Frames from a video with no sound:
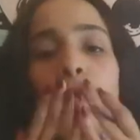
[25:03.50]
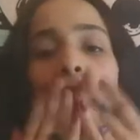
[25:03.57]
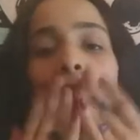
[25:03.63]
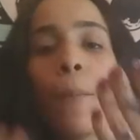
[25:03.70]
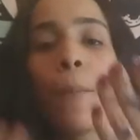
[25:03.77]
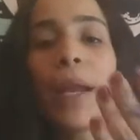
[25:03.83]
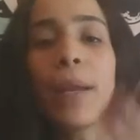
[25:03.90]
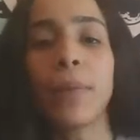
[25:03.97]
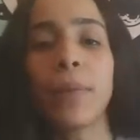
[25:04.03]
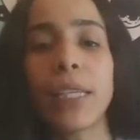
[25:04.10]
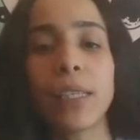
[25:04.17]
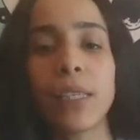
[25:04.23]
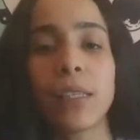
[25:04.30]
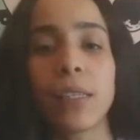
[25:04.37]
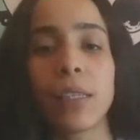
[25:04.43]
Many
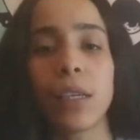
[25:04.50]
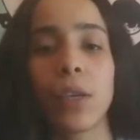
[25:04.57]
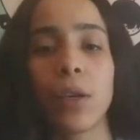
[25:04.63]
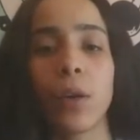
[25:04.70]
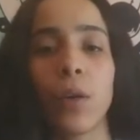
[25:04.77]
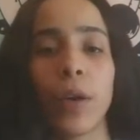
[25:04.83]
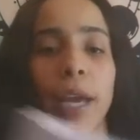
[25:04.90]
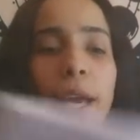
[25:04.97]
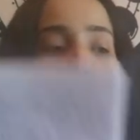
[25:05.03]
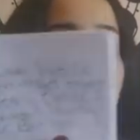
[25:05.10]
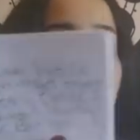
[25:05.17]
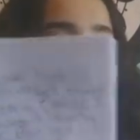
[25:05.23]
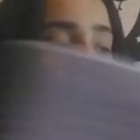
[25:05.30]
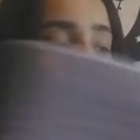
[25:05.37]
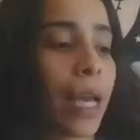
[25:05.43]
blessings to you, okay? I
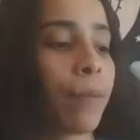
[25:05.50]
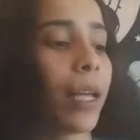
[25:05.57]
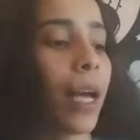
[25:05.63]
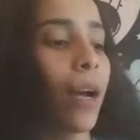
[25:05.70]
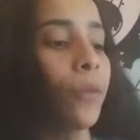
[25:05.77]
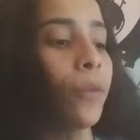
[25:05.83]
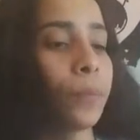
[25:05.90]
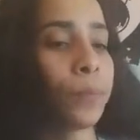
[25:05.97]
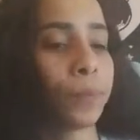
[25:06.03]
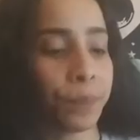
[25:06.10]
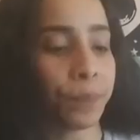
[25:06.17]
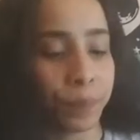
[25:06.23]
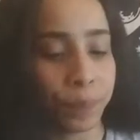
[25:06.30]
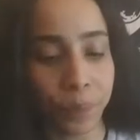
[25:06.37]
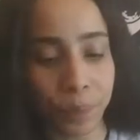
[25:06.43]
got your name down.
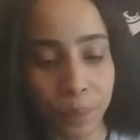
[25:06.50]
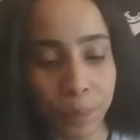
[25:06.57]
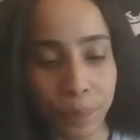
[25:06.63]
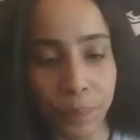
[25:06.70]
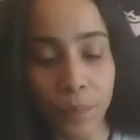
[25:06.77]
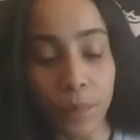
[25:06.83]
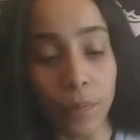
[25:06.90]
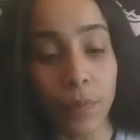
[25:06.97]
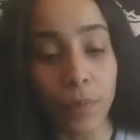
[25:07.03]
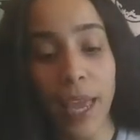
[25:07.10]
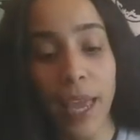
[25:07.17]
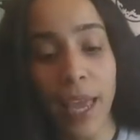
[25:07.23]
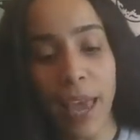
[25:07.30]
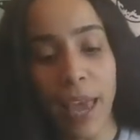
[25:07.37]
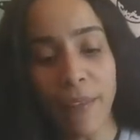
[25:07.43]

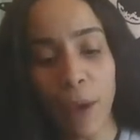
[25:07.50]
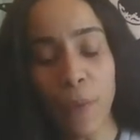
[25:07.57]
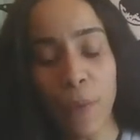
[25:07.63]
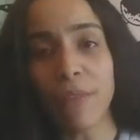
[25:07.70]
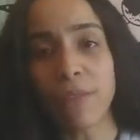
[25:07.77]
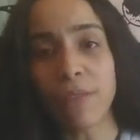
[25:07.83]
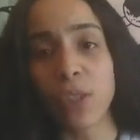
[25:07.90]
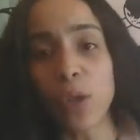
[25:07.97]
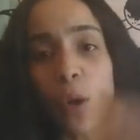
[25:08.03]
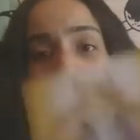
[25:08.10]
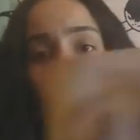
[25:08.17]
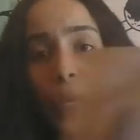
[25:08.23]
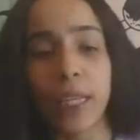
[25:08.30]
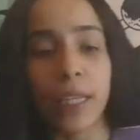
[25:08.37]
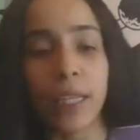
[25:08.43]
And then we have
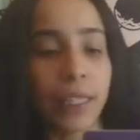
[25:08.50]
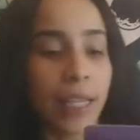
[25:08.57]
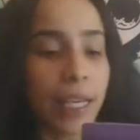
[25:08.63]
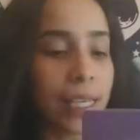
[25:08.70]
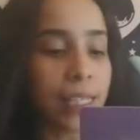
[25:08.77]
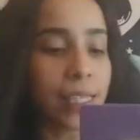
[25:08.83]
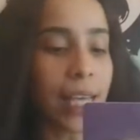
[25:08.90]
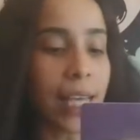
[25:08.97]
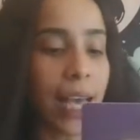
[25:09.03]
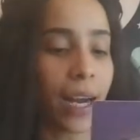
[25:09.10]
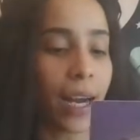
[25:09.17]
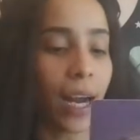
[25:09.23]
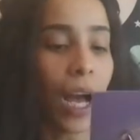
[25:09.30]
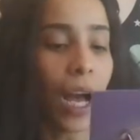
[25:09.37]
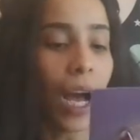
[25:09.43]
soul healing. Like I
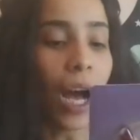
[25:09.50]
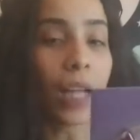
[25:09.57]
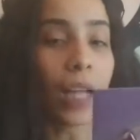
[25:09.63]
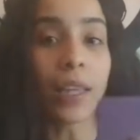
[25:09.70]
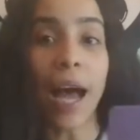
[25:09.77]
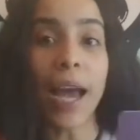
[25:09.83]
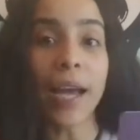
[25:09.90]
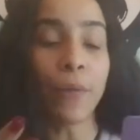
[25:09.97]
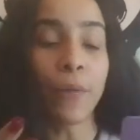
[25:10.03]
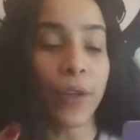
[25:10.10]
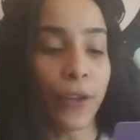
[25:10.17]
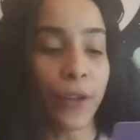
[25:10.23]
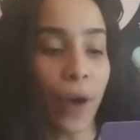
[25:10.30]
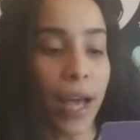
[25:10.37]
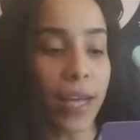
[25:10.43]
said, align
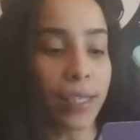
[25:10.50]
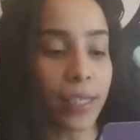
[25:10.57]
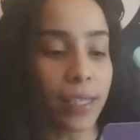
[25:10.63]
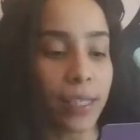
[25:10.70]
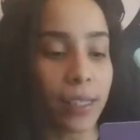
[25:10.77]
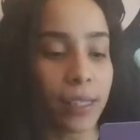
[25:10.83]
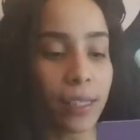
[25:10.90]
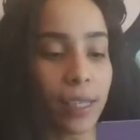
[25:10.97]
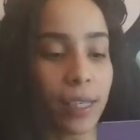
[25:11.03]
with your essence.